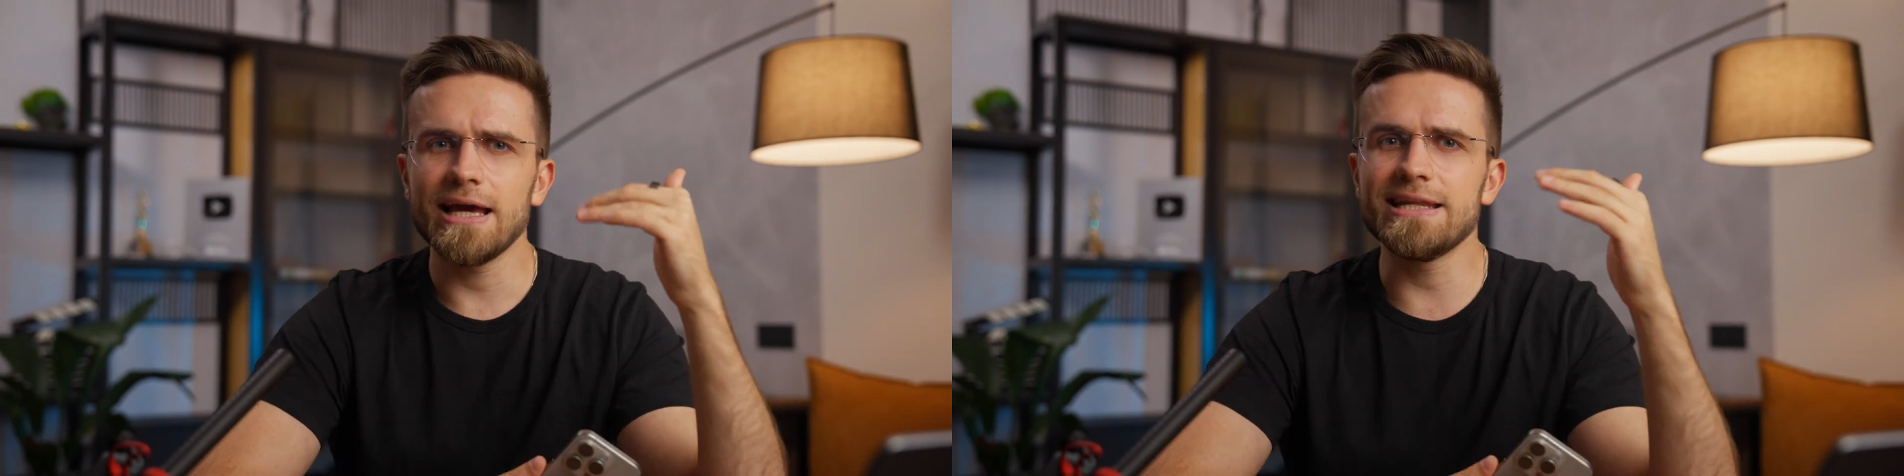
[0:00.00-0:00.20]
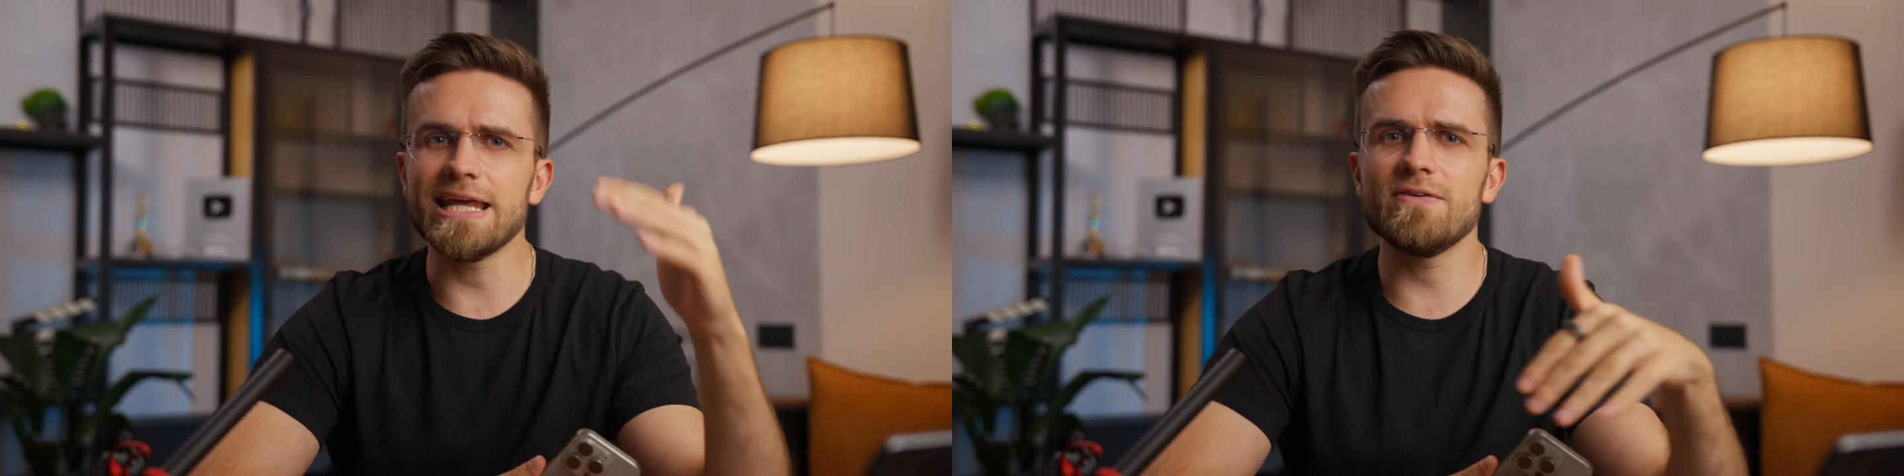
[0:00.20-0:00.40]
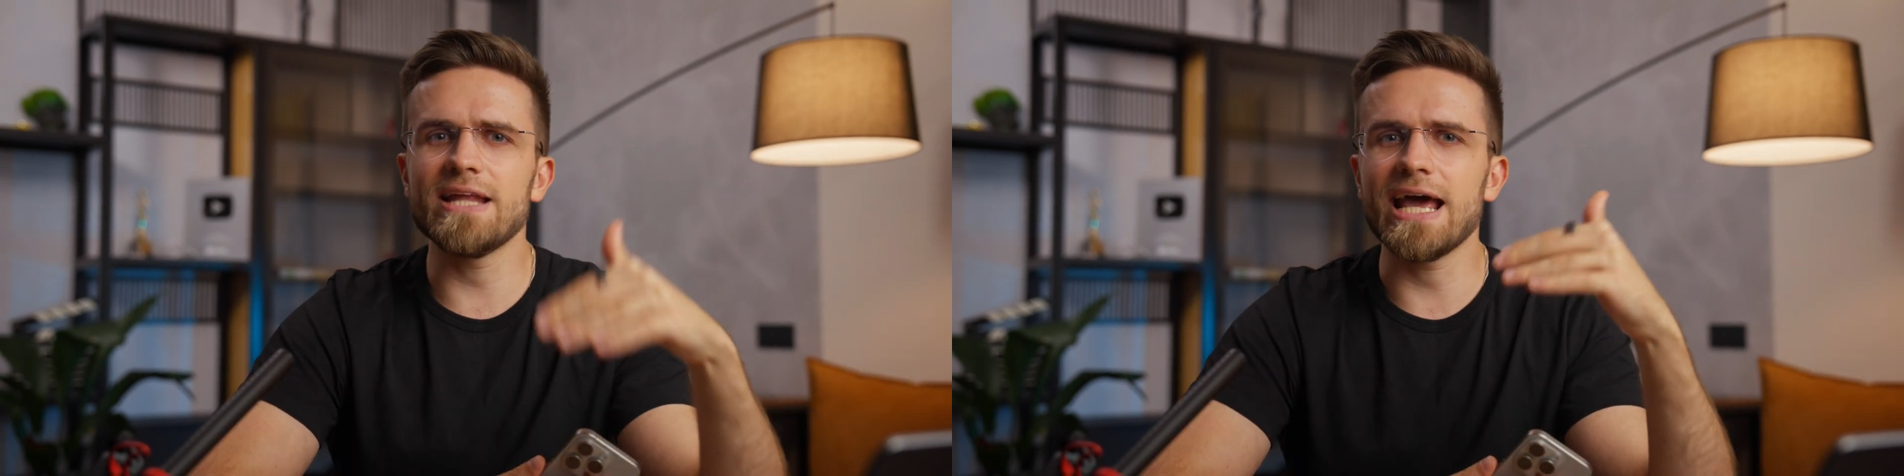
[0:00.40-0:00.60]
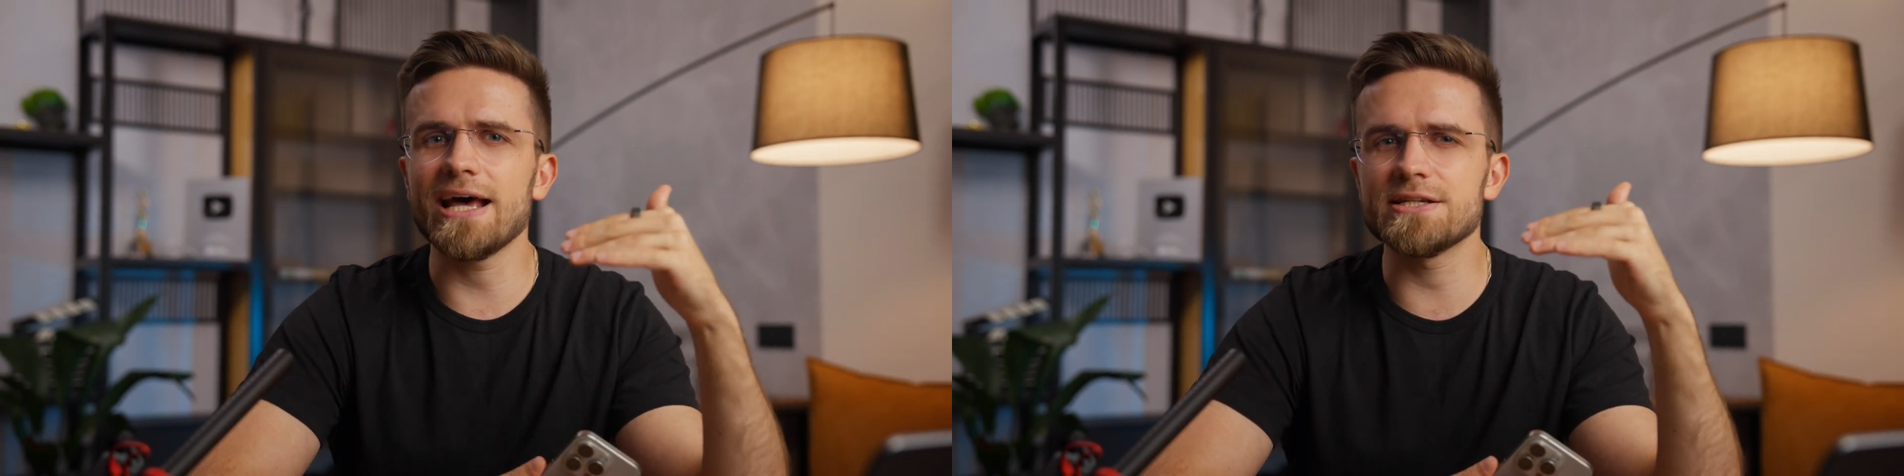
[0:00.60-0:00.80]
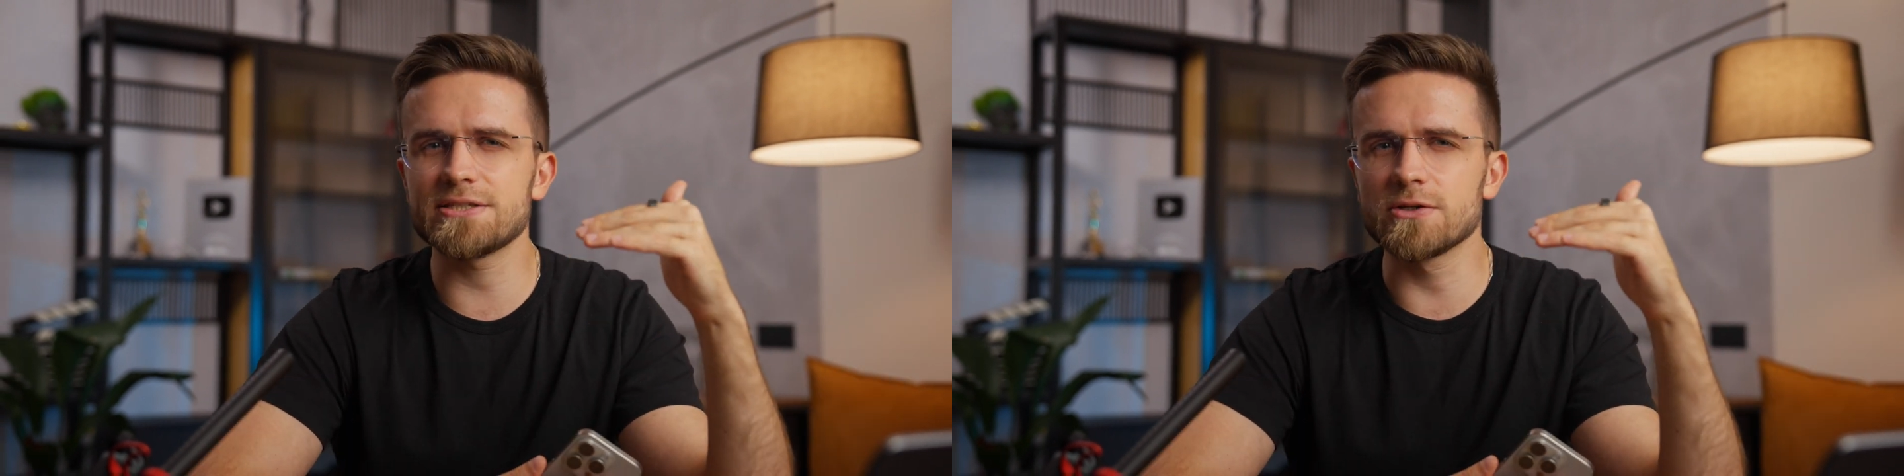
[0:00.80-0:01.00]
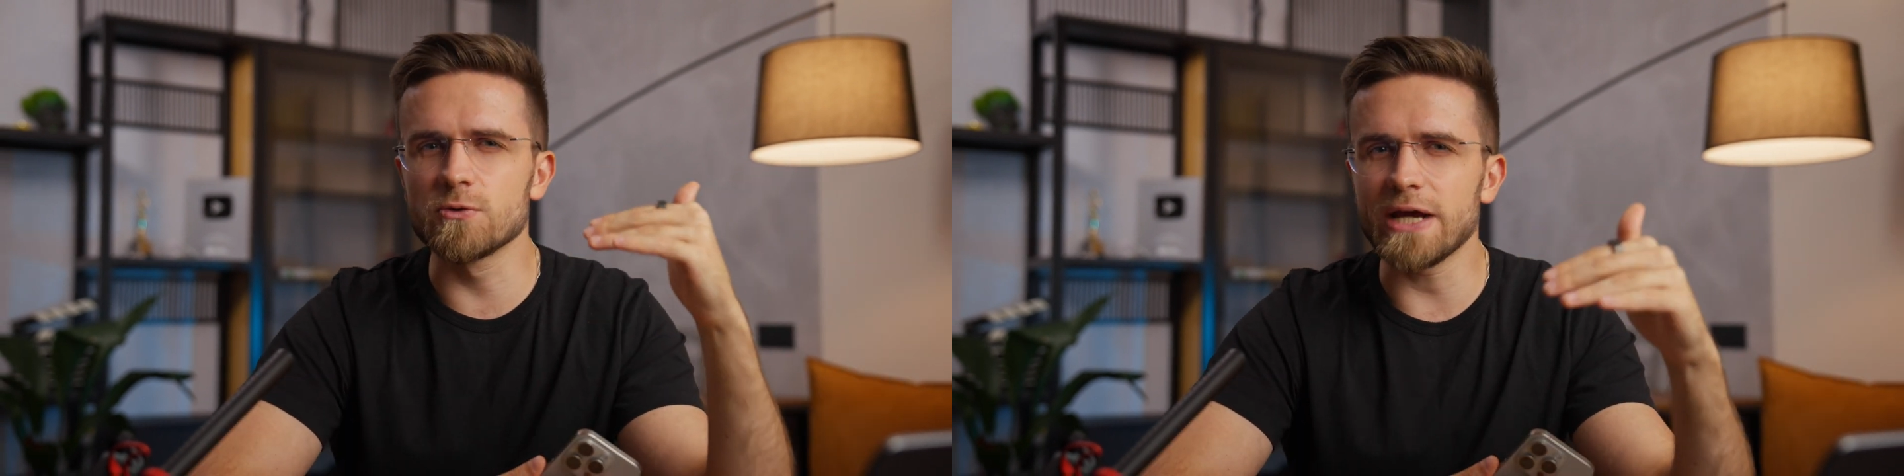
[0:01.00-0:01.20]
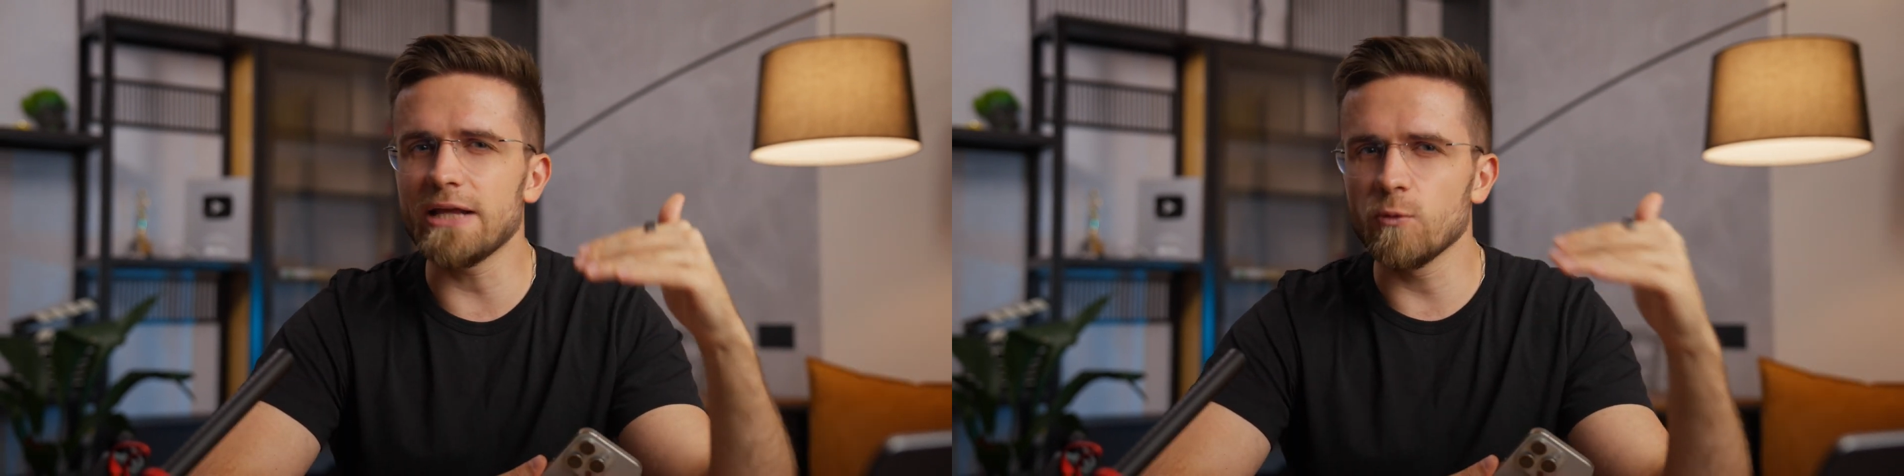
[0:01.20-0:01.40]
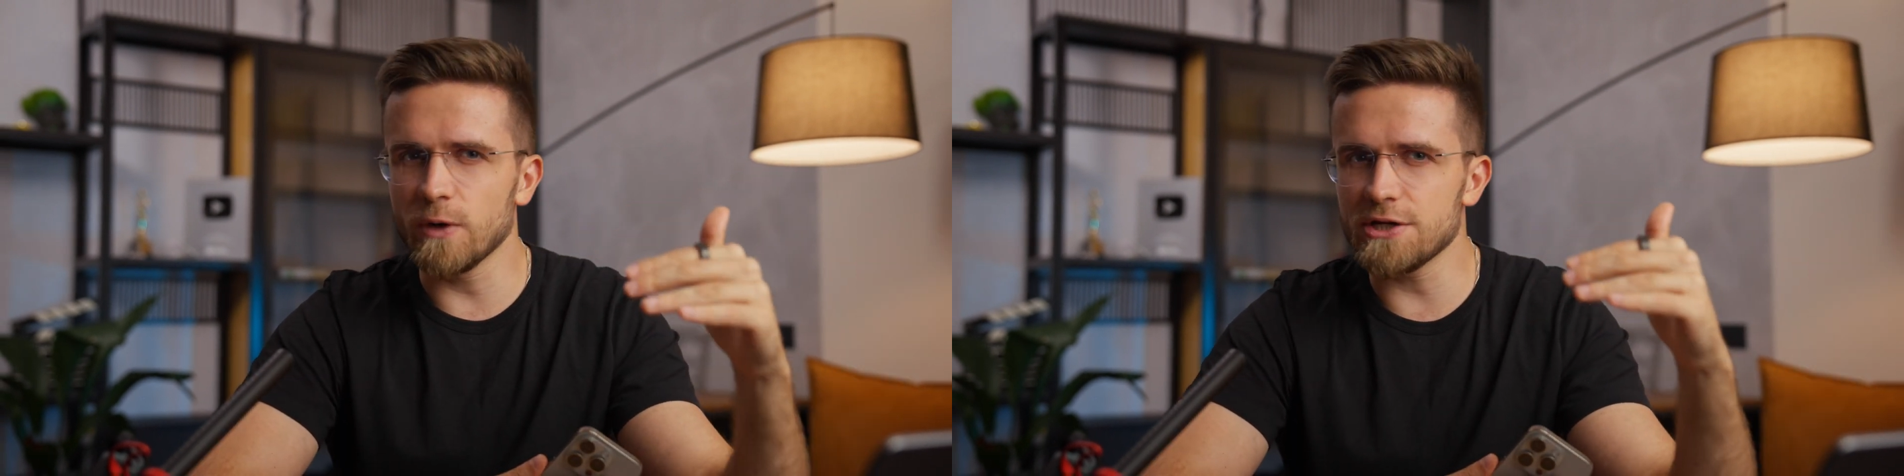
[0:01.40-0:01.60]
And it even has
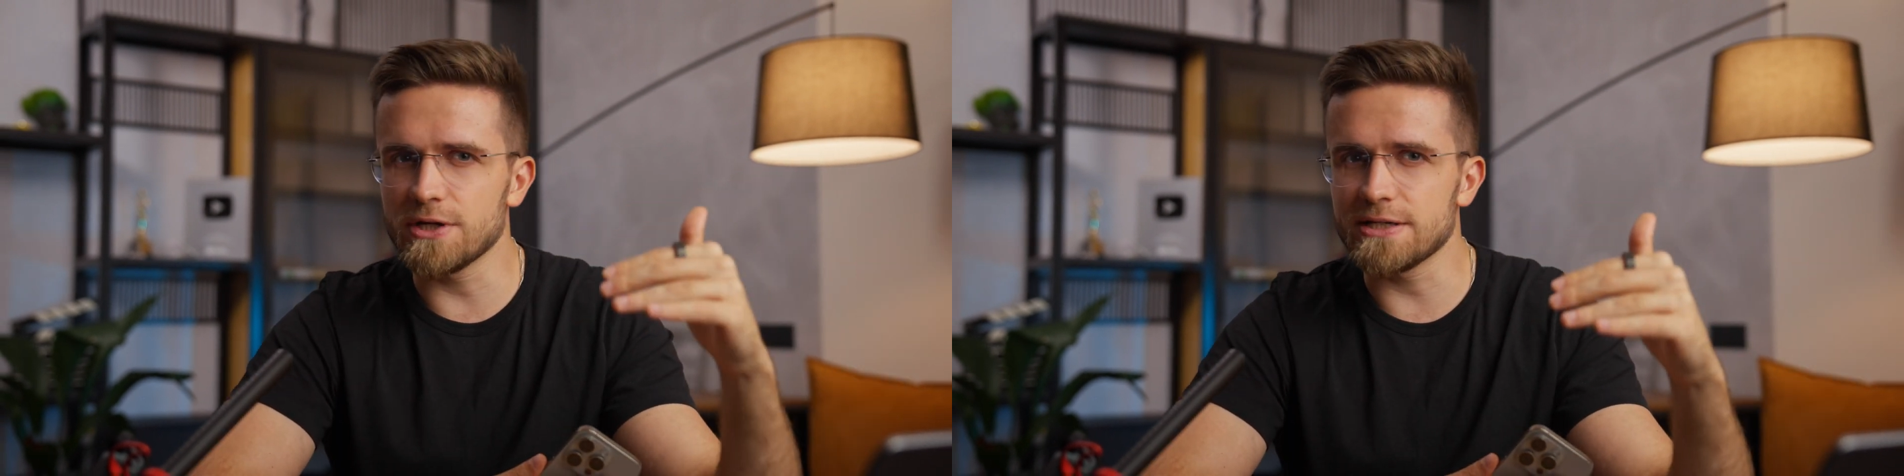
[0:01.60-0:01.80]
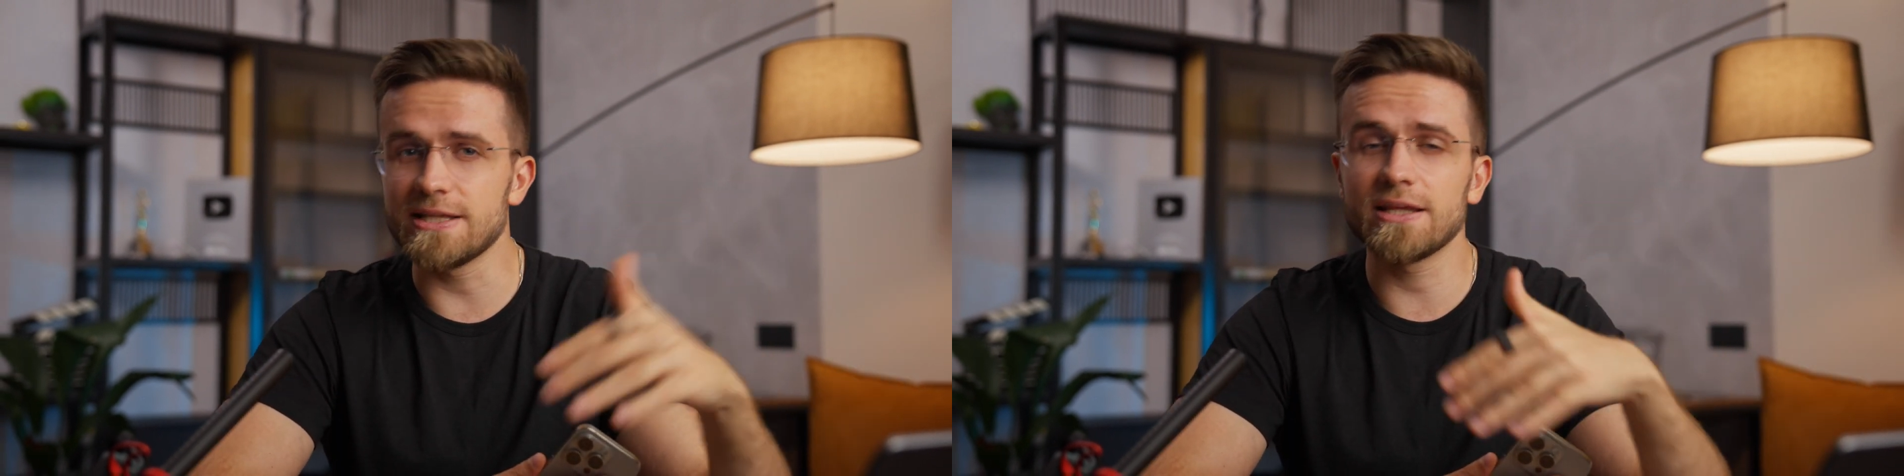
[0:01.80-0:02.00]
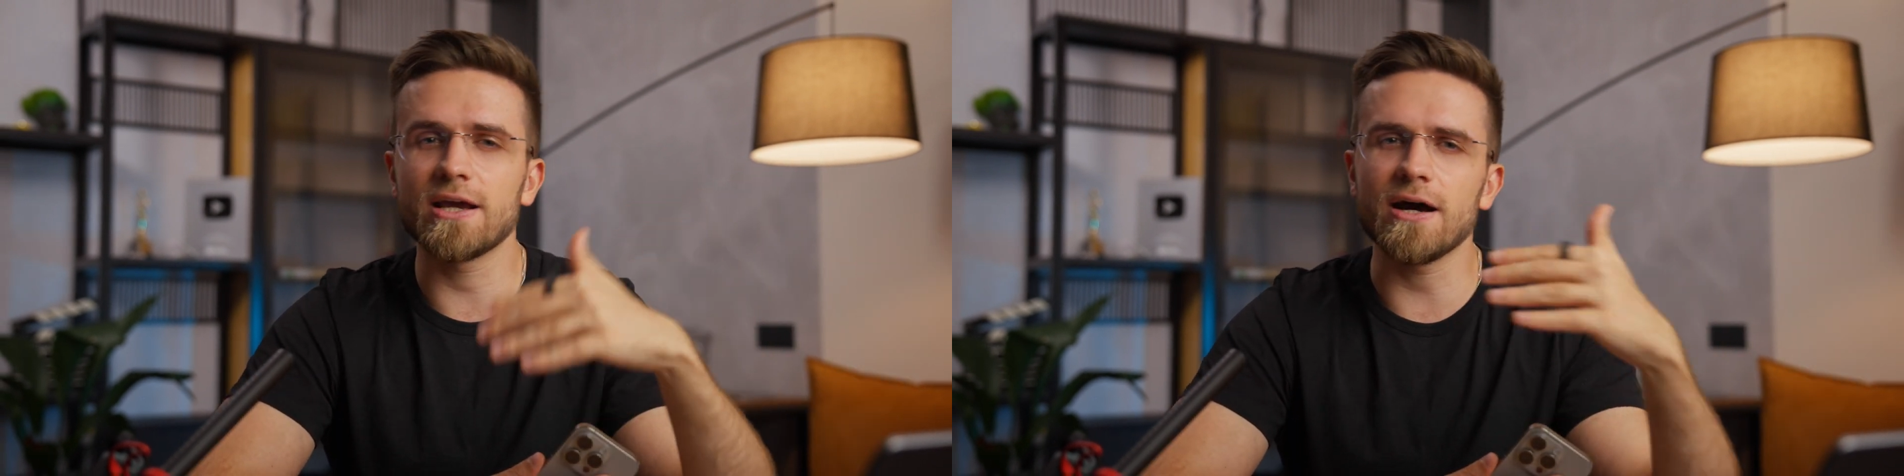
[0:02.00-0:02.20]
great widgets that